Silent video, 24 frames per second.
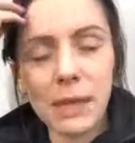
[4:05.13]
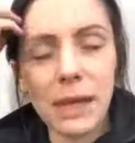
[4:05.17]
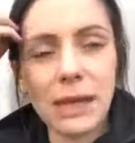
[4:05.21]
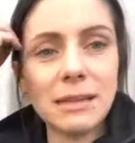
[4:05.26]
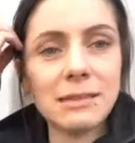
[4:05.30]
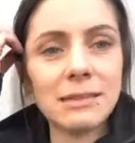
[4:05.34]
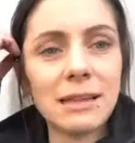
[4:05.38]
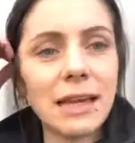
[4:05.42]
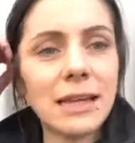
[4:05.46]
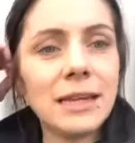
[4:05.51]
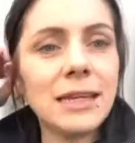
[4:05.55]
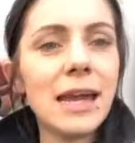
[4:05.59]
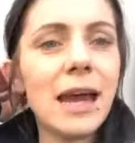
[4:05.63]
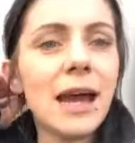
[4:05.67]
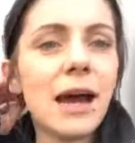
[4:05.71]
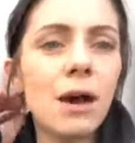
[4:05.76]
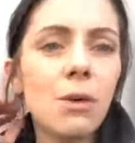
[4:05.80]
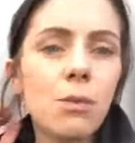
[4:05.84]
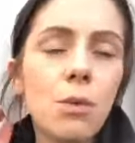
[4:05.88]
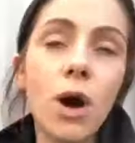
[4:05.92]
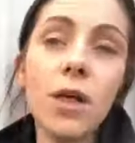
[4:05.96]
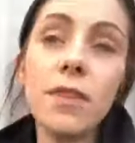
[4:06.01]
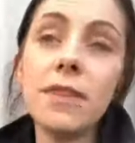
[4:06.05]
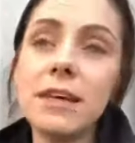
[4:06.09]
It's like, yeah,
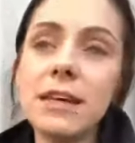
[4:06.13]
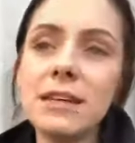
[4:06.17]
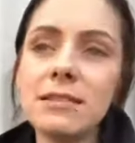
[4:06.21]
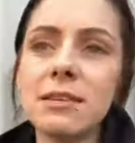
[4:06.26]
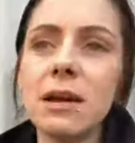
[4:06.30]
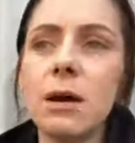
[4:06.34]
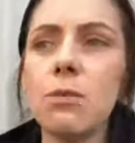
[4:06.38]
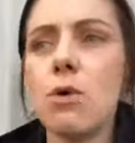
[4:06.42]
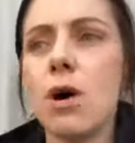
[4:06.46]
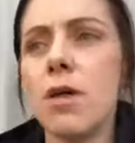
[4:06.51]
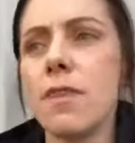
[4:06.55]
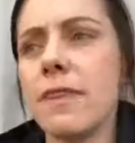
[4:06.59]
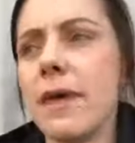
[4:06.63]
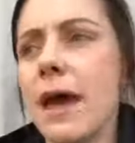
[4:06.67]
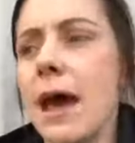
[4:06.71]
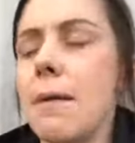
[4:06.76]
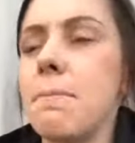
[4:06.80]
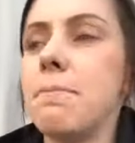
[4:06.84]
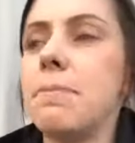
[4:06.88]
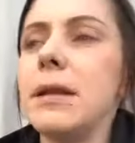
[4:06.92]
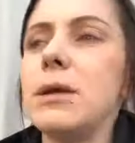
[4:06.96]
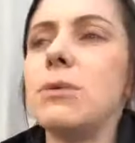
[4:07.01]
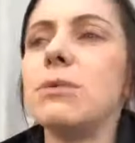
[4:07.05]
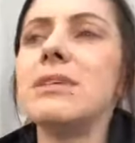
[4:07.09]
I want this, I want
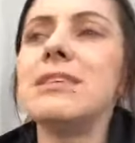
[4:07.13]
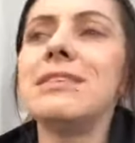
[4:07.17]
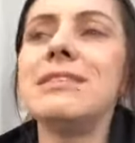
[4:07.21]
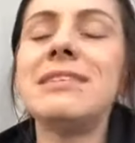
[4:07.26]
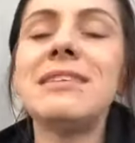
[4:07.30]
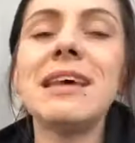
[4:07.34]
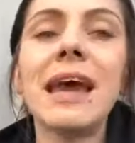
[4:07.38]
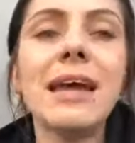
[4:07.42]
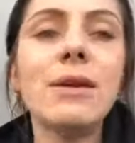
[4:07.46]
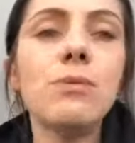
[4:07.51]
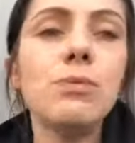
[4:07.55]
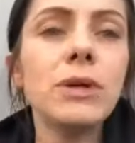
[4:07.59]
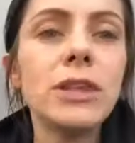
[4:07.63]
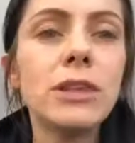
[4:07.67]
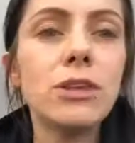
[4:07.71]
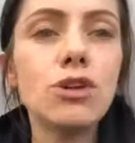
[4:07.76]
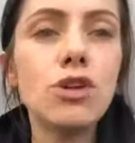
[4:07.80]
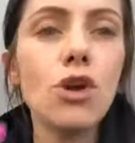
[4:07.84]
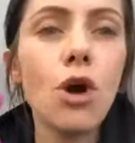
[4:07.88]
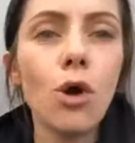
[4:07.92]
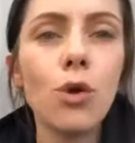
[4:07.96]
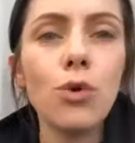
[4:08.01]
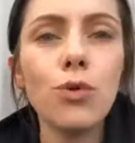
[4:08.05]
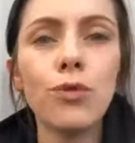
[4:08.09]
that. But it was said with
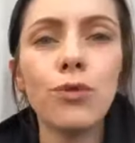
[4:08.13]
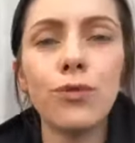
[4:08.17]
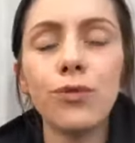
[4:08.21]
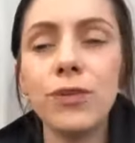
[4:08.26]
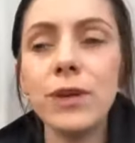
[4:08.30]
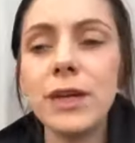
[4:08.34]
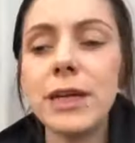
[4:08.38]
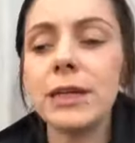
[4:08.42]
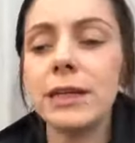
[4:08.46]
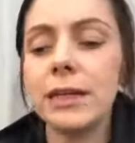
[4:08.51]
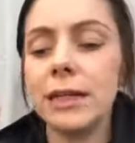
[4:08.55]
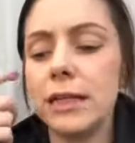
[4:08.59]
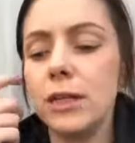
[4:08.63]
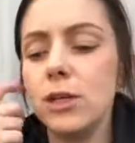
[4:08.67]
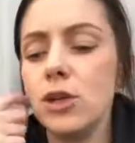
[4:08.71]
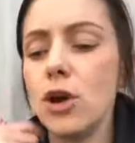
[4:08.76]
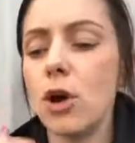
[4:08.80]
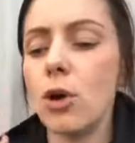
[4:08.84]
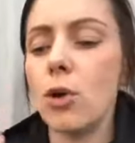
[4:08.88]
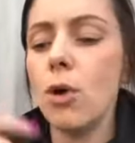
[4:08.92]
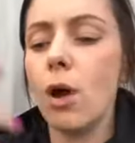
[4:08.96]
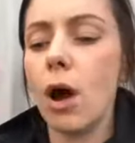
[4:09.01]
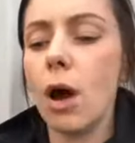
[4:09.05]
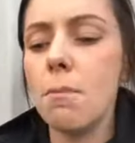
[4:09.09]
no feeling,
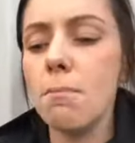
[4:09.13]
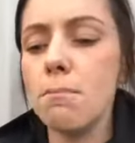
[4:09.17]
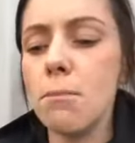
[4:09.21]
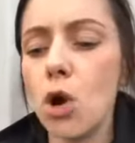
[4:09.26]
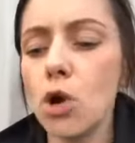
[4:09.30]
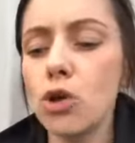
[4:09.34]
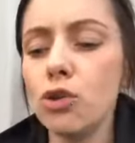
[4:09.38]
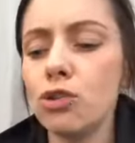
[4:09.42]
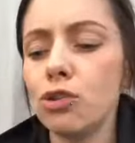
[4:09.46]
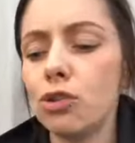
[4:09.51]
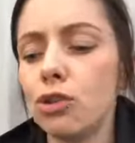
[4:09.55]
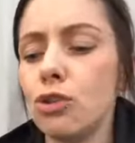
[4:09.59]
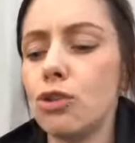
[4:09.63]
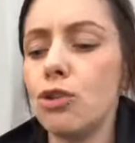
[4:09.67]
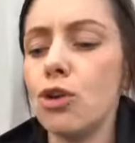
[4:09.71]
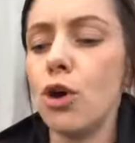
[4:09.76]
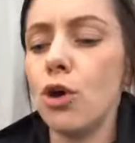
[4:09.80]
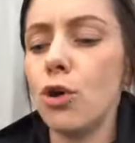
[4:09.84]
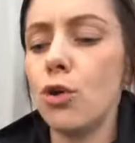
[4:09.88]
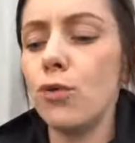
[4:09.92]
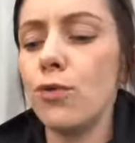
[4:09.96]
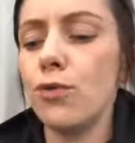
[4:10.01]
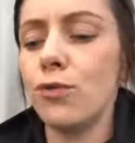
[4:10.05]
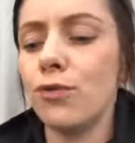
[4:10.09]
no emotion,
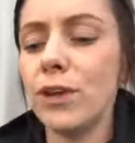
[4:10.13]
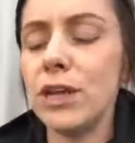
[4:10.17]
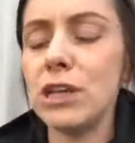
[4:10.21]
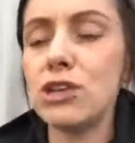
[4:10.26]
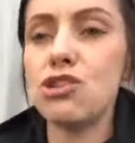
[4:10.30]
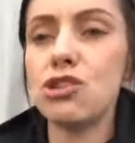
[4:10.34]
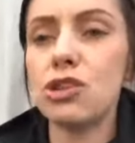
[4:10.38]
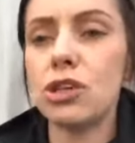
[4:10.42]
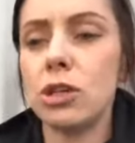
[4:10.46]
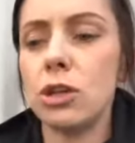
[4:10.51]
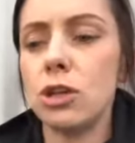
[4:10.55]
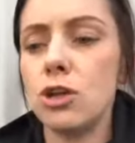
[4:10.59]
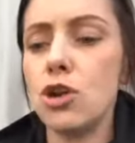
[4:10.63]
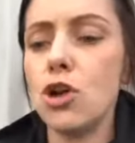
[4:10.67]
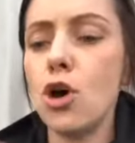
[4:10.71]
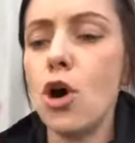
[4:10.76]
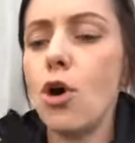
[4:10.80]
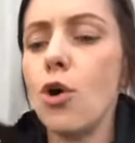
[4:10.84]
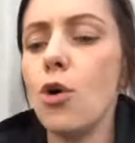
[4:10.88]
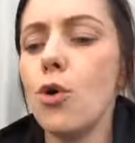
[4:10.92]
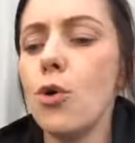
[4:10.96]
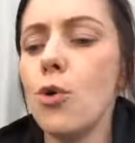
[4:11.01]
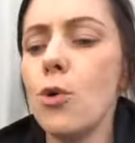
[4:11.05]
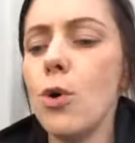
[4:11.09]
no vision,
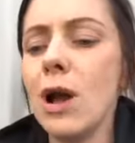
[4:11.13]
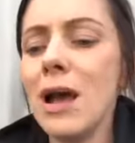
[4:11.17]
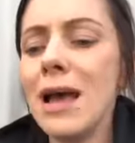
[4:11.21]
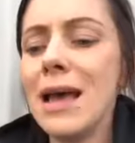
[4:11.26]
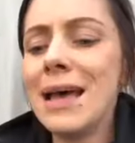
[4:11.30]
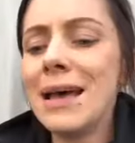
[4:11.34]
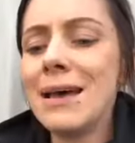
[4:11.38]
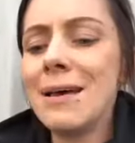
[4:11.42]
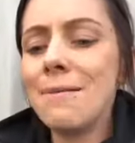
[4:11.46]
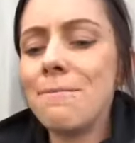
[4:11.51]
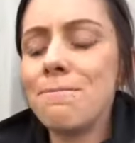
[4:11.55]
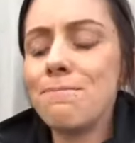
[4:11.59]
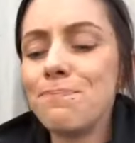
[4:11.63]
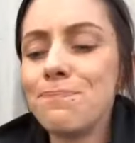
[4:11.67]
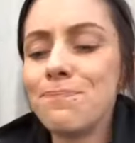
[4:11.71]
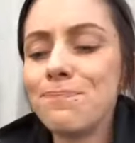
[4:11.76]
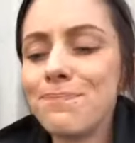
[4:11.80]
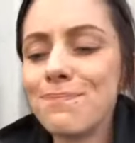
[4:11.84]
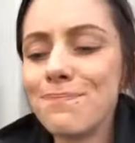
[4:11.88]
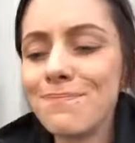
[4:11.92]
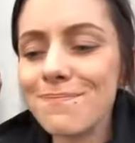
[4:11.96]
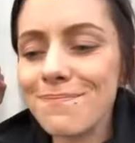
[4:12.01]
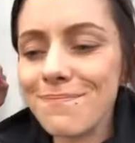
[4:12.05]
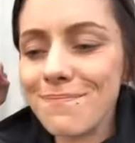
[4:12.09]
no
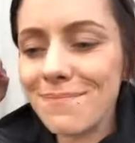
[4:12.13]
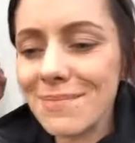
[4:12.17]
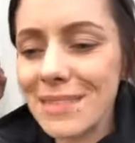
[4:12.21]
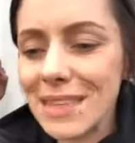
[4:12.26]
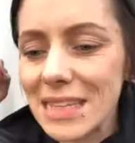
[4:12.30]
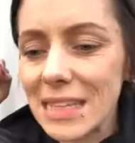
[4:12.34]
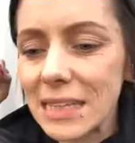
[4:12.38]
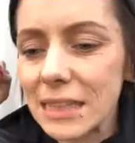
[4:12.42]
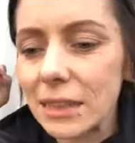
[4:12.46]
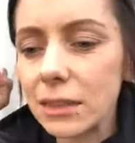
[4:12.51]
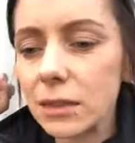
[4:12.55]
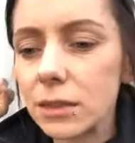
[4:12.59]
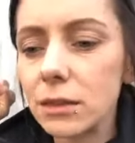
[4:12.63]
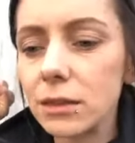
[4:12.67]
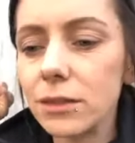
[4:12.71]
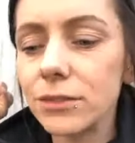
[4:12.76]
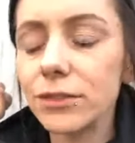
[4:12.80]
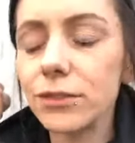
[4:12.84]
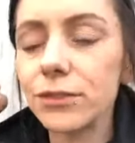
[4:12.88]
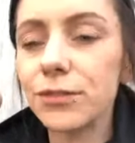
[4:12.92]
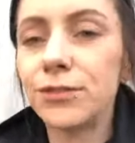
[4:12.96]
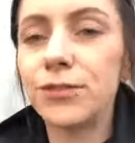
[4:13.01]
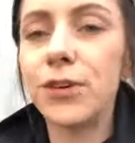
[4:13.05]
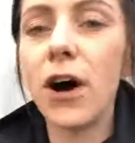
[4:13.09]

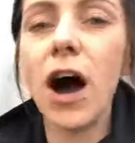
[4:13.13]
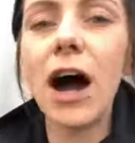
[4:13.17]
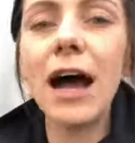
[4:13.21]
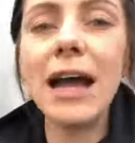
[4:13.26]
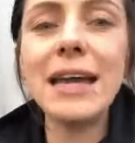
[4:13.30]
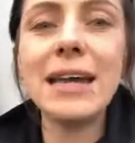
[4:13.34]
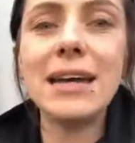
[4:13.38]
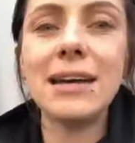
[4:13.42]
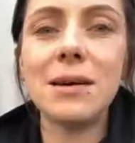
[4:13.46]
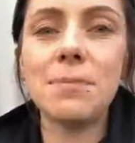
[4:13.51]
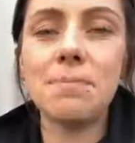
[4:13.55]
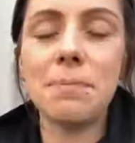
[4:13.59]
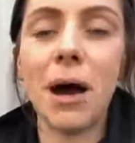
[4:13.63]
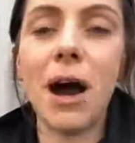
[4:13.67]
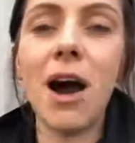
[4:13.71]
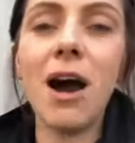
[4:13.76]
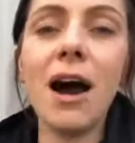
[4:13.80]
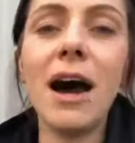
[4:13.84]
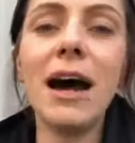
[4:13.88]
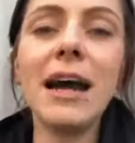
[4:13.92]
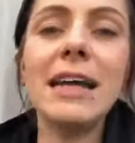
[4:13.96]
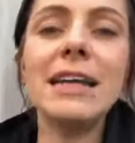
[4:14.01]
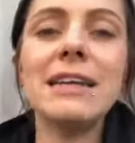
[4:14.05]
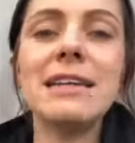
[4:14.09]
fire
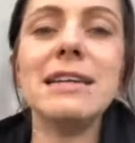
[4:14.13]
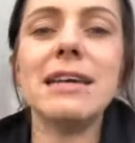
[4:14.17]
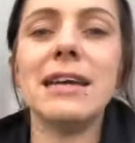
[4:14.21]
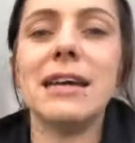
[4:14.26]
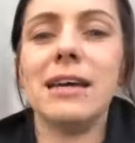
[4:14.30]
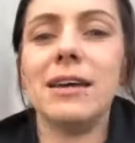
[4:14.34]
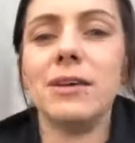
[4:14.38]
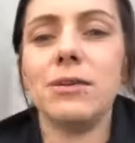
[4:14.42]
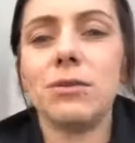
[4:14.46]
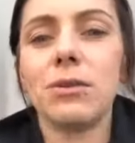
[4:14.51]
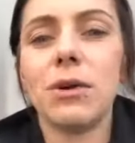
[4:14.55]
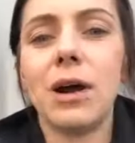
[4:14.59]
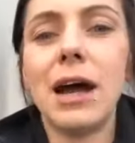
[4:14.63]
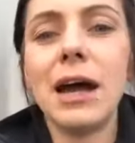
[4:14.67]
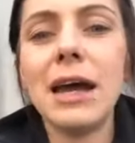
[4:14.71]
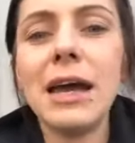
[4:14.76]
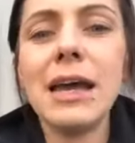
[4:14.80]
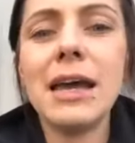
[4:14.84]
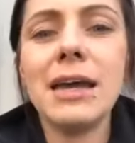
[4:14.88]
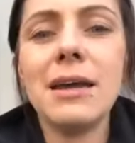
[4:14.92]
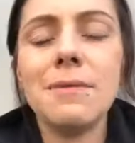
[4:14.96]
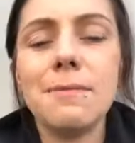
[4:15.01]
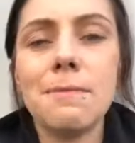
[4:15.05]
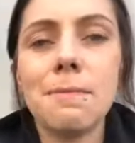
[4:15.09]
behind it,
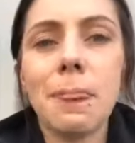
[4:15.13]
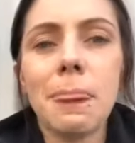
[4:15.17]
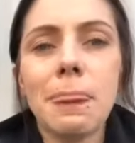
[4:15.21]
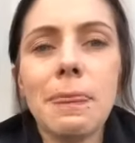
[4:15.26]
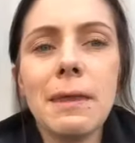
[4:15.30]
right?